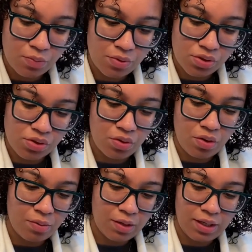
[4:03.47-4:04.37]
once you
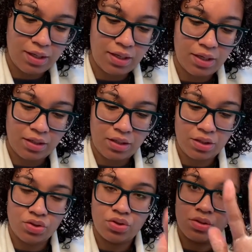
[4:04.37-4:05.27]
go ahead
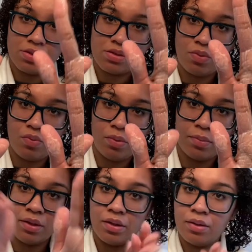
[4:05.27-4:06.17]
and just warm
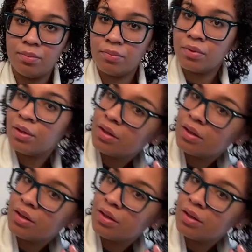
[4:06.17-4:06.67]
it up,